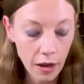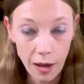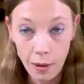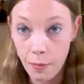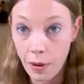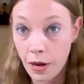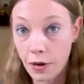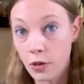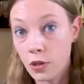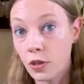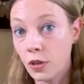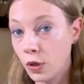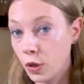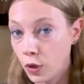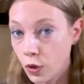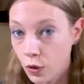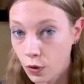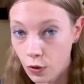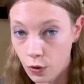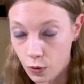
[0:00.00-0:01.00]
I'm actually
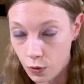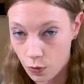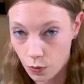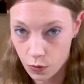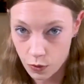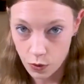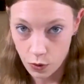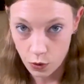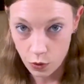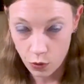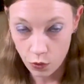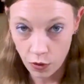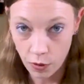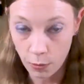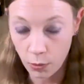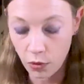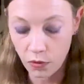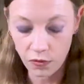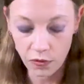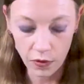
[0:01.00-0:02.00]
going to use a
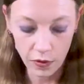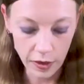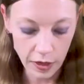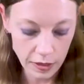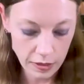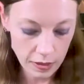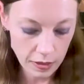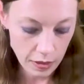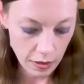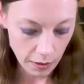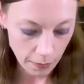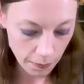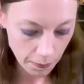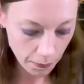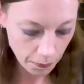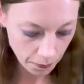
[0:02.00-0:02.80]
Dremel for that step.